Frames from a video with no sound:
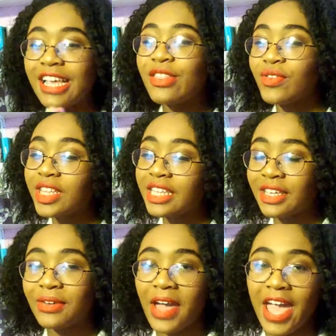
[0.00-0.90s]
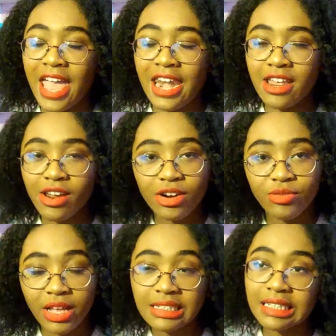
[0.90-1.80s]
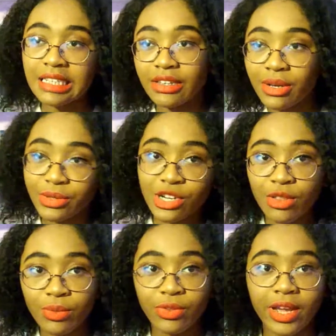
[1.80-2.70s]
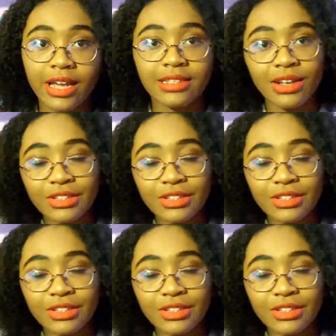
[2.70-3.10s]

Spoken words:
and they're really cute, and in honor of Valentine's Day, I thought I would share them with you guys.